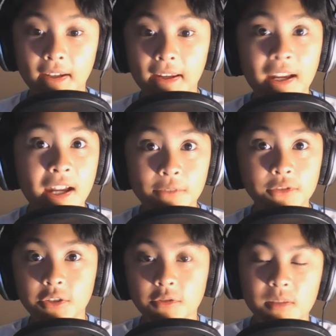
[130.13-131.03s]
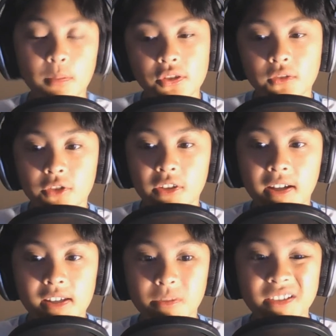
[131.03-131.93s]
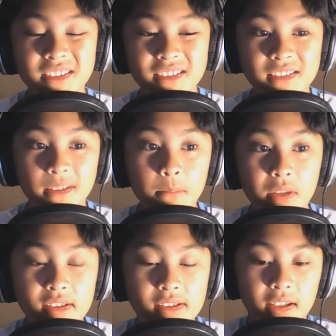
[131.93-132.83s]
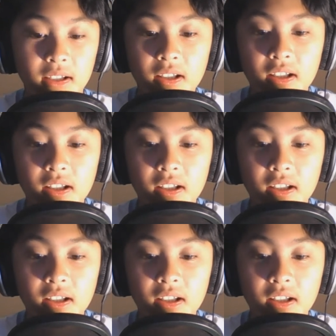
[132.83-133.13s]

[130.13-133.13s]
I have to do a special for you guys because this is amazing.